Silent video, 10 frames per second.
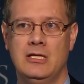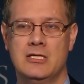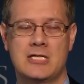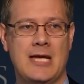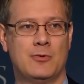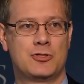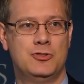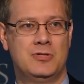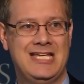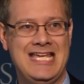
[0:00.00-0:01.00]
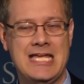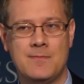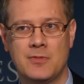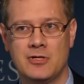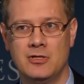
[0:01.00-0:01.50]
is able to
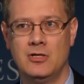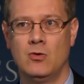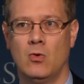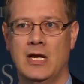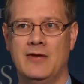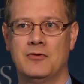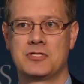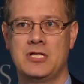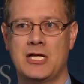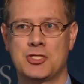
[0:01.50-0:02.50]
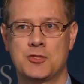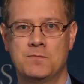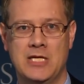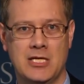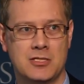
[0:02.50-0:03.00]
keep whatever is not
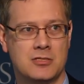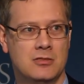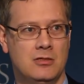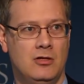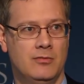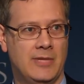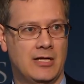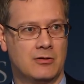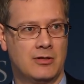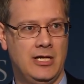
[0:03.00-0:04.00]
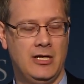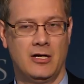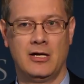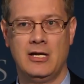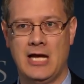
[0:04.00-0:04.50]
spent on medical
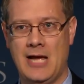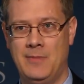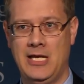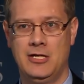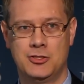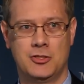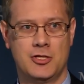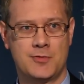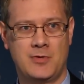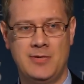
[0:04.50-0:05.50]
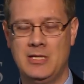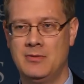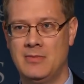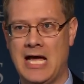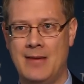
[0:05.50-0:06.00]
care. I pay an insurance
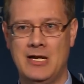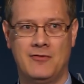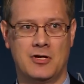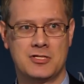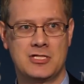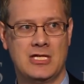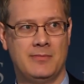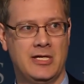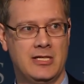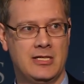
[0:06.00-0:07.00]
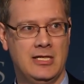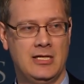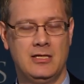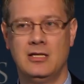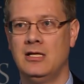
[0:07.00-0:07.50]
premium, I'm never going to see that money
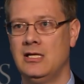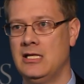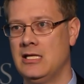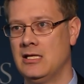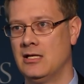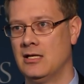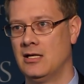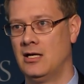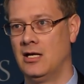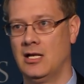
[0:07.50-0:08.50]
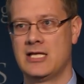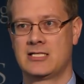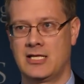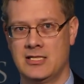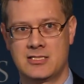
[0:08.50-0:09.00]
again
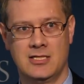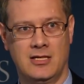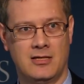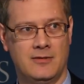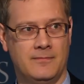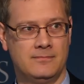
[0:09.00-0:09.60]
unless I get sick.